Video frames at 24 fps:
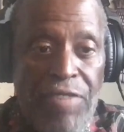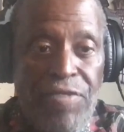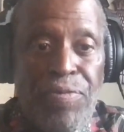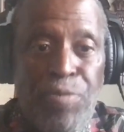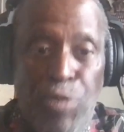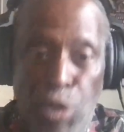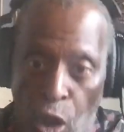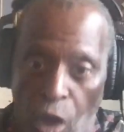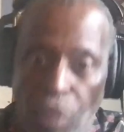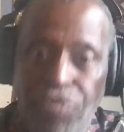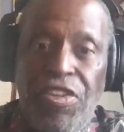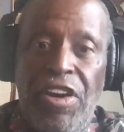
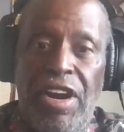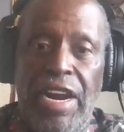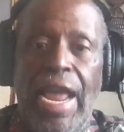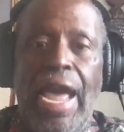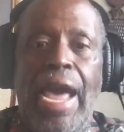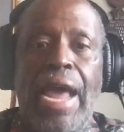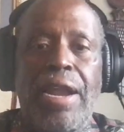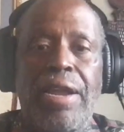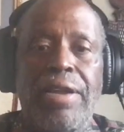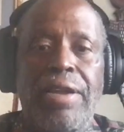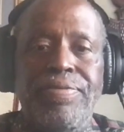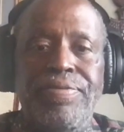North
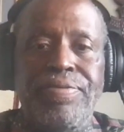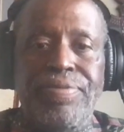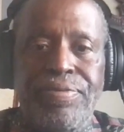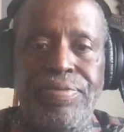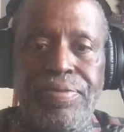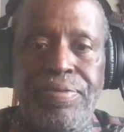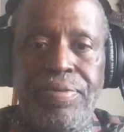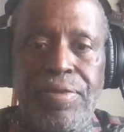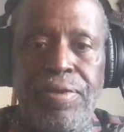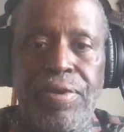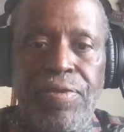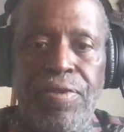Carolina,
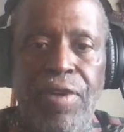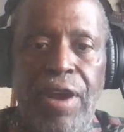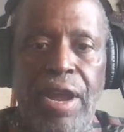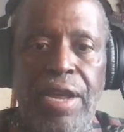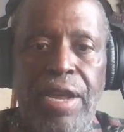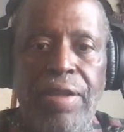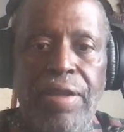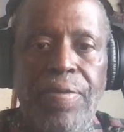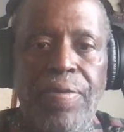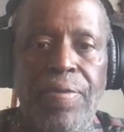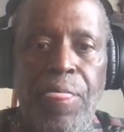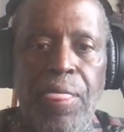
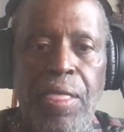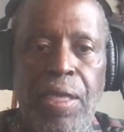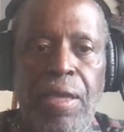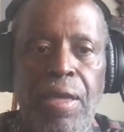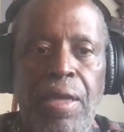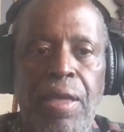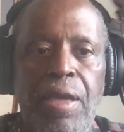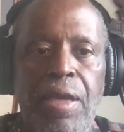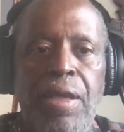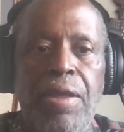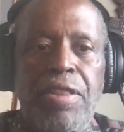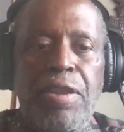right?
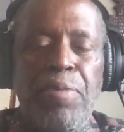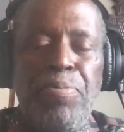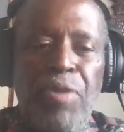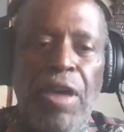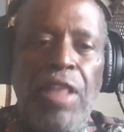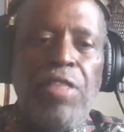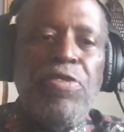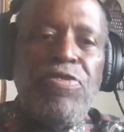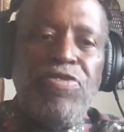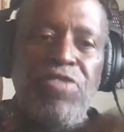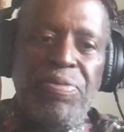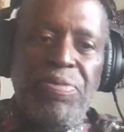The
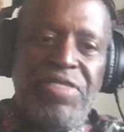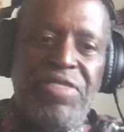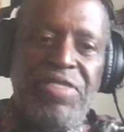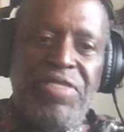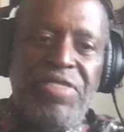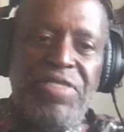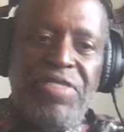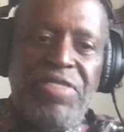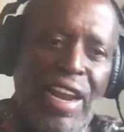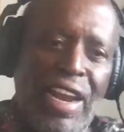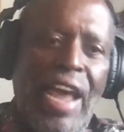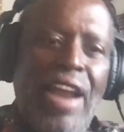brothers from
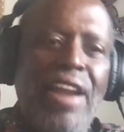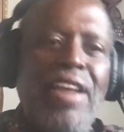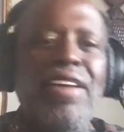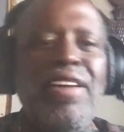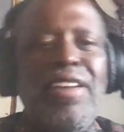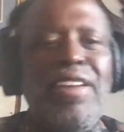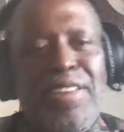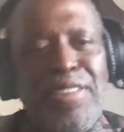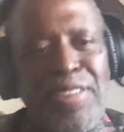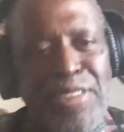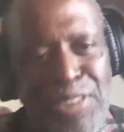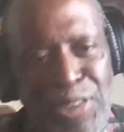South Carolina,
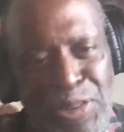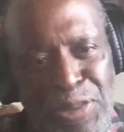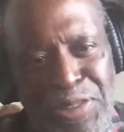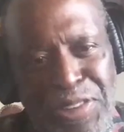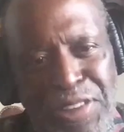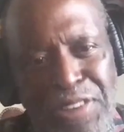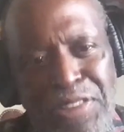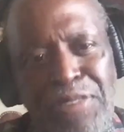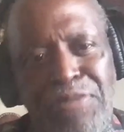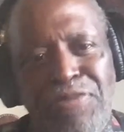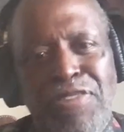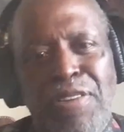the 2
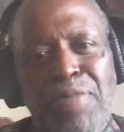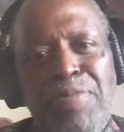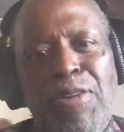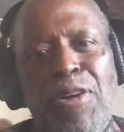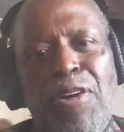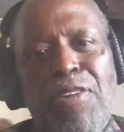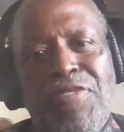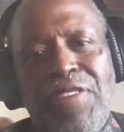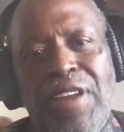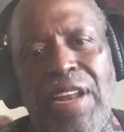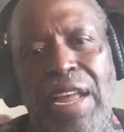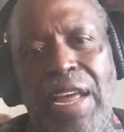sisters from
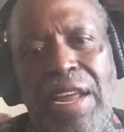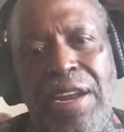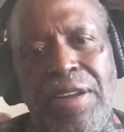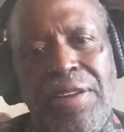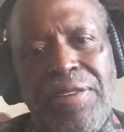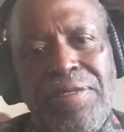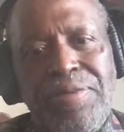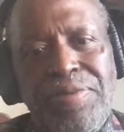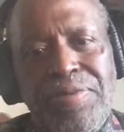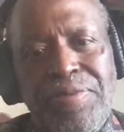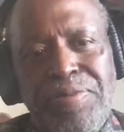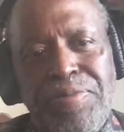North Carolina.
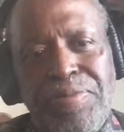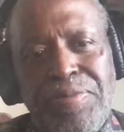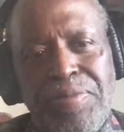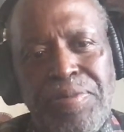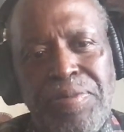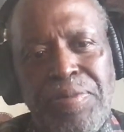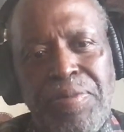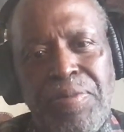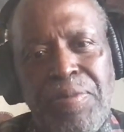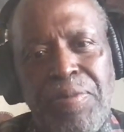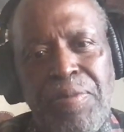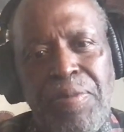
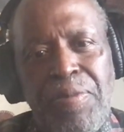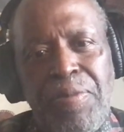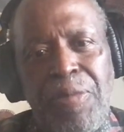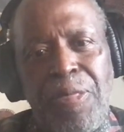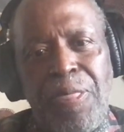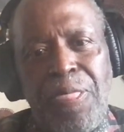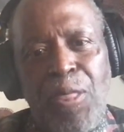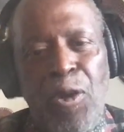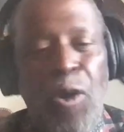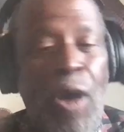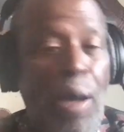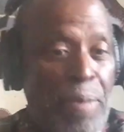
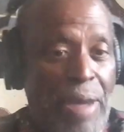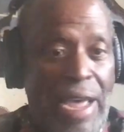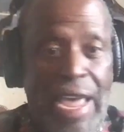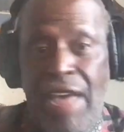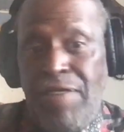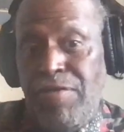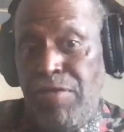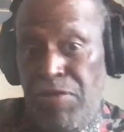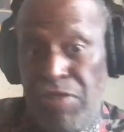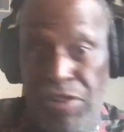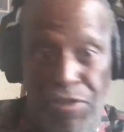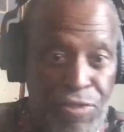Well, I may
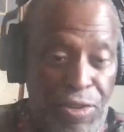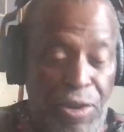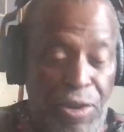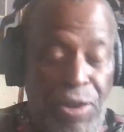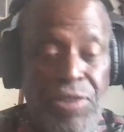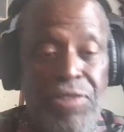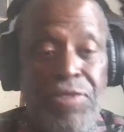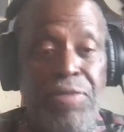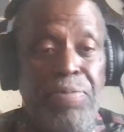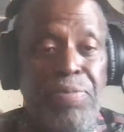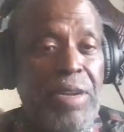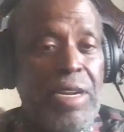have it
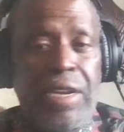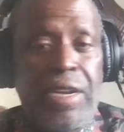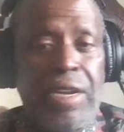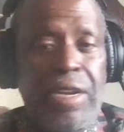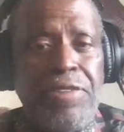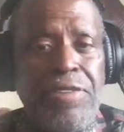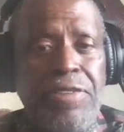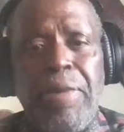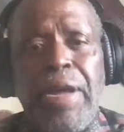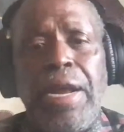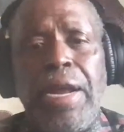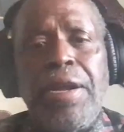reversed, but it
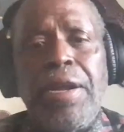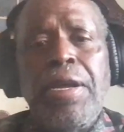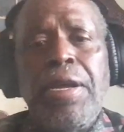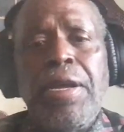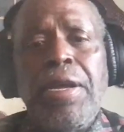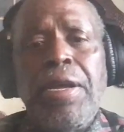doesn't matter.